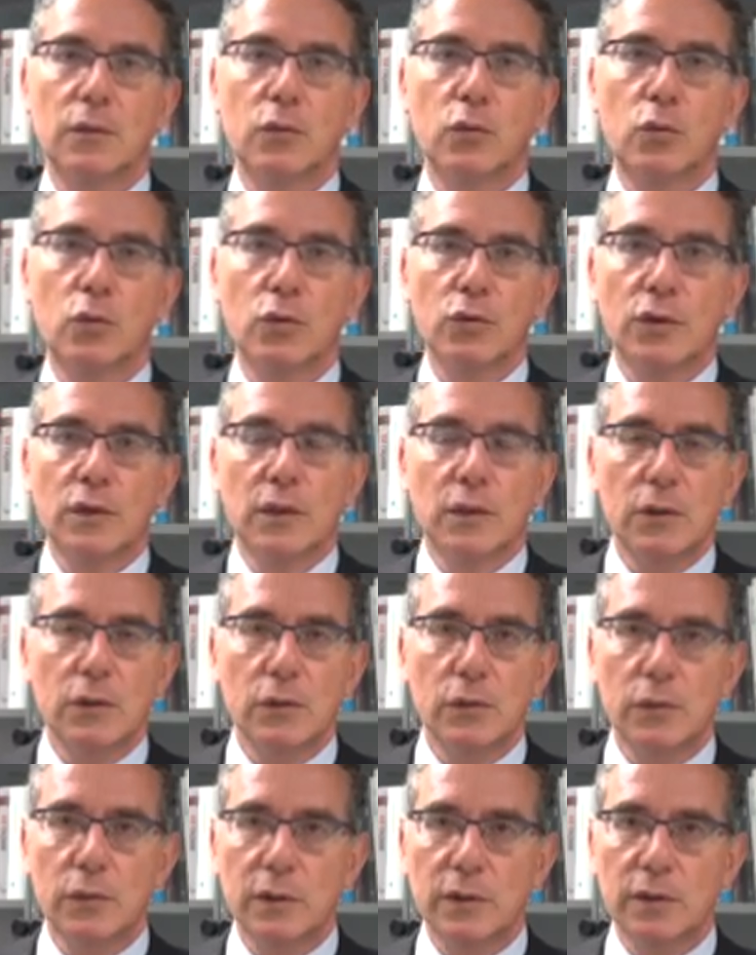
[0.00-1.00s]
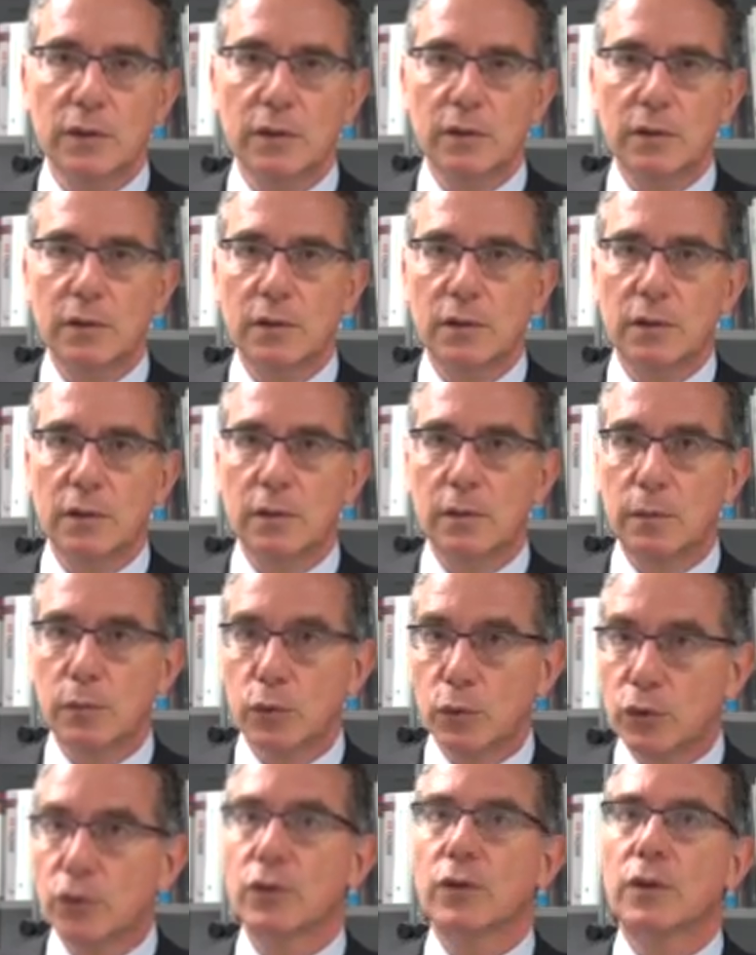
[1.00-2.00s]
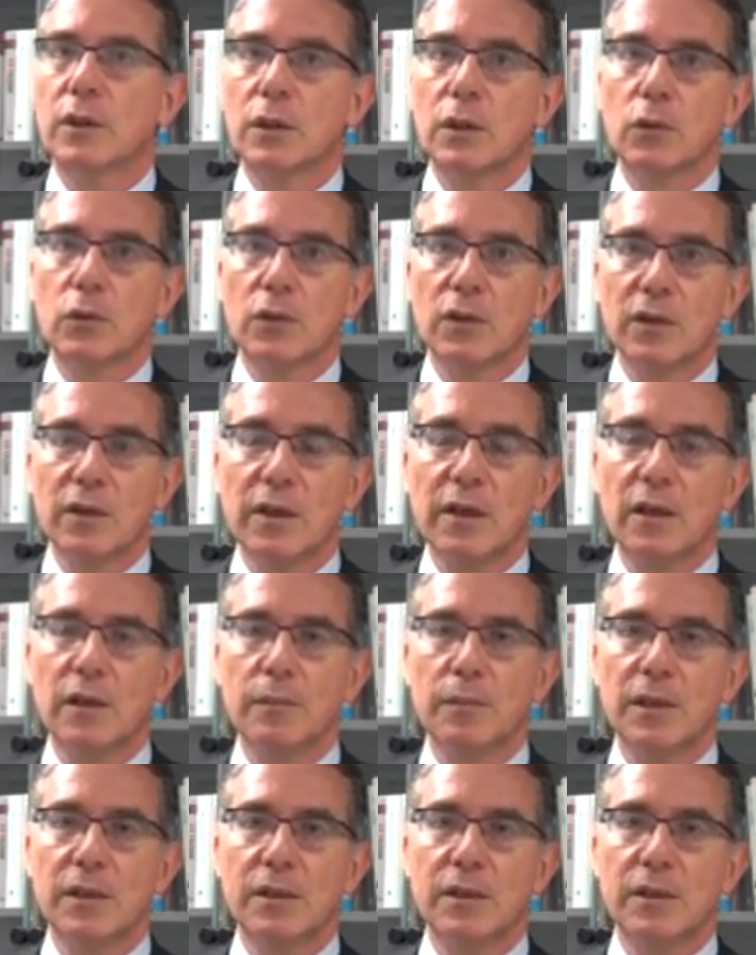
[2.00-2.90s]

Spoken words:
to continue with butchering on a daily